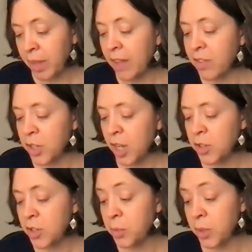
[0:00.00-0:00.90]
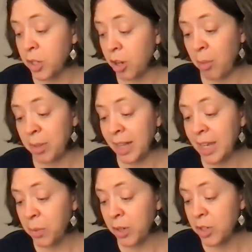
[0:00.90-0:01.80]
And the changes which in common
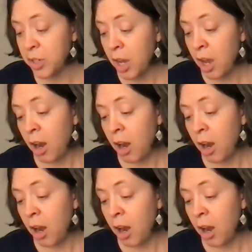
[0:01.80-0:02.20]
language